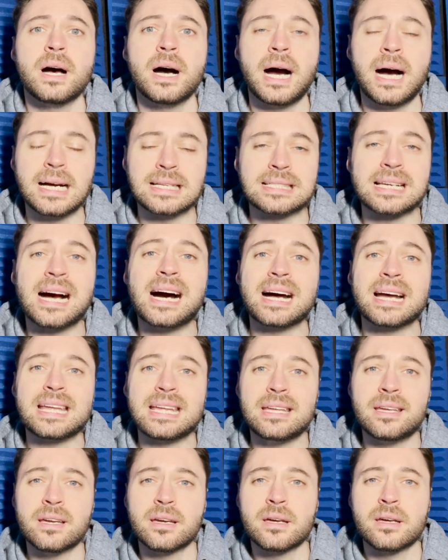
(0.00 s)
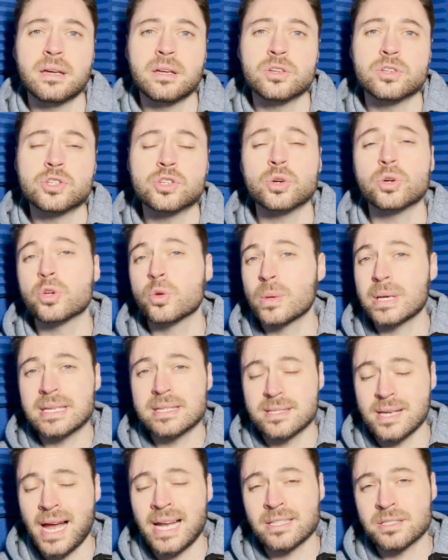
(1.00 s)
and I show you
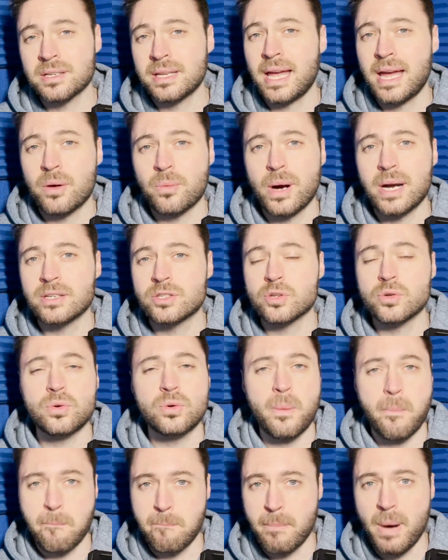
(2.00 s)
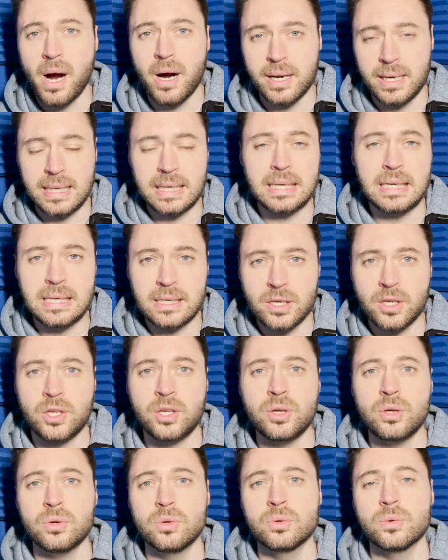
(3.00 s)
exactly how I do my
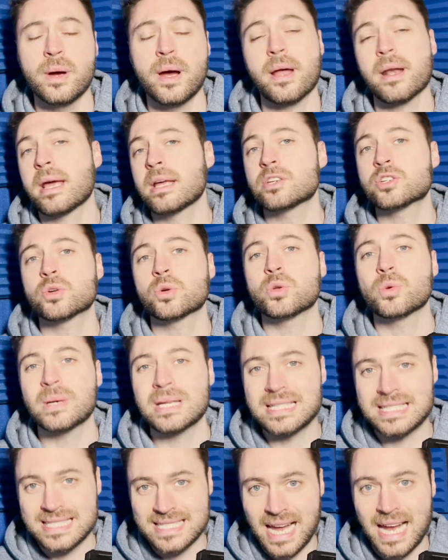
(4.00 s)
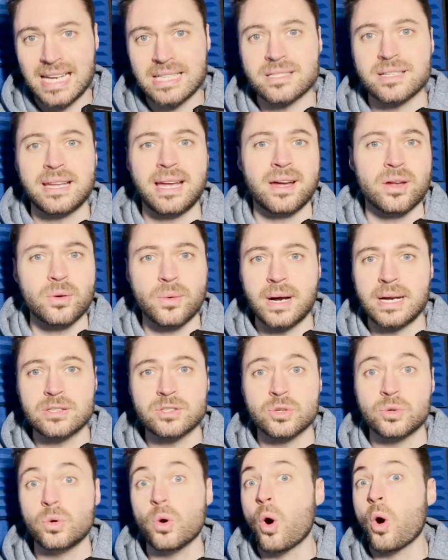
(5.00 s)
EQ, and I show you exactly how I
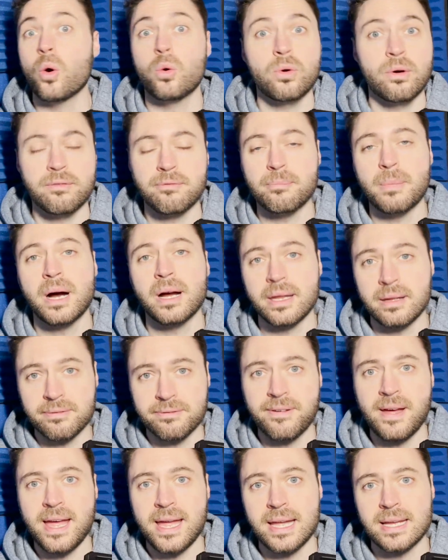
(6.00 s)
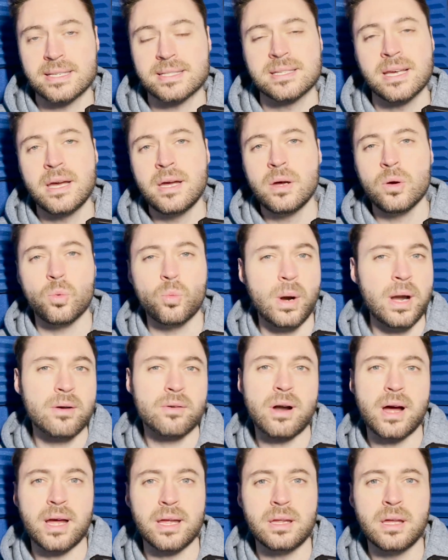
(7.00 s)
do all of my effects, where
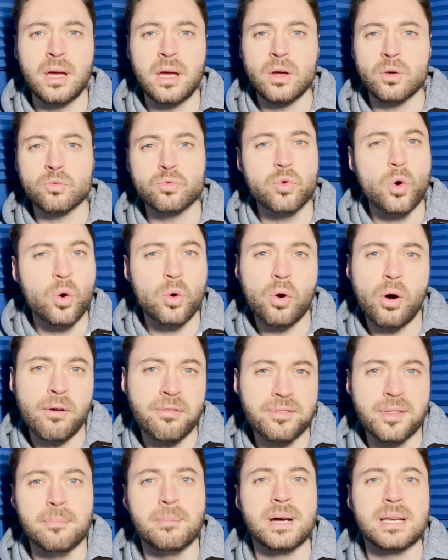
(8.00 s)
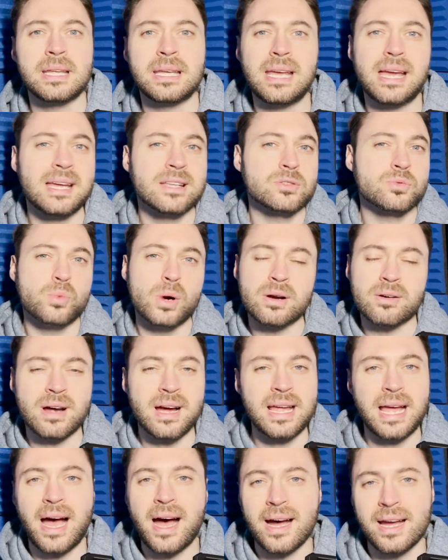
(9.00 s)
I roll off the muddy end, where
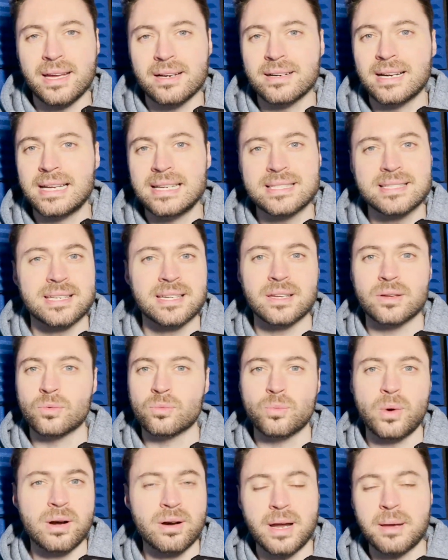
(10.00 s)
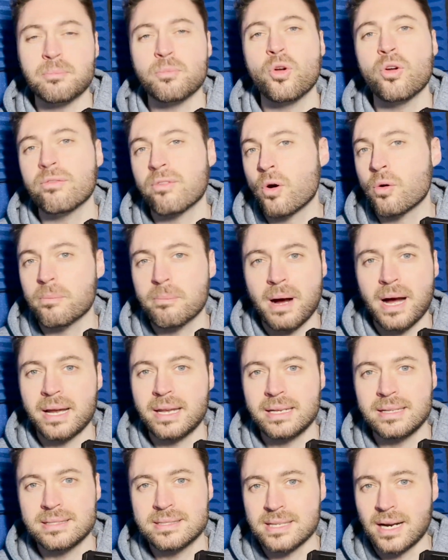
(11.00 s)
I highlight it, where I move all
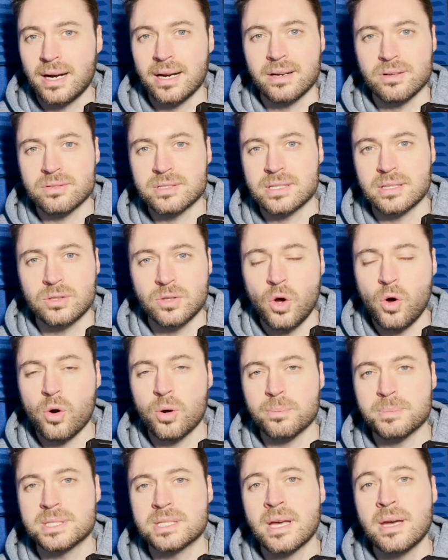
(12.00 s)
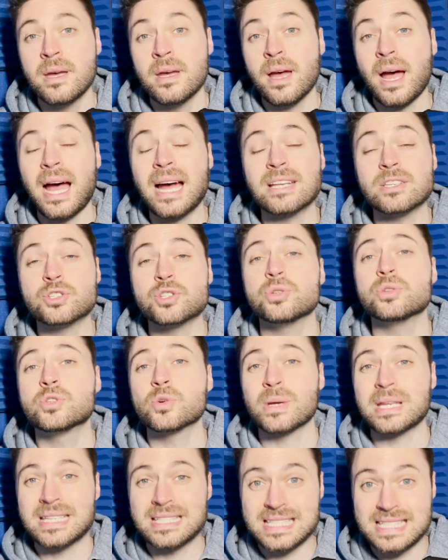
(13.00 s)
my dials and knobs, and you do
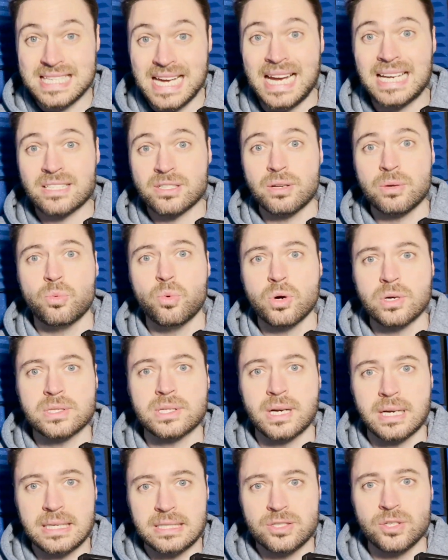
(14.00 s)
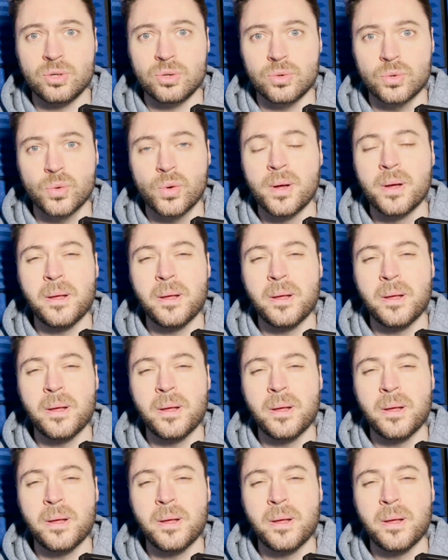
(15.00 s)
exactly what I do,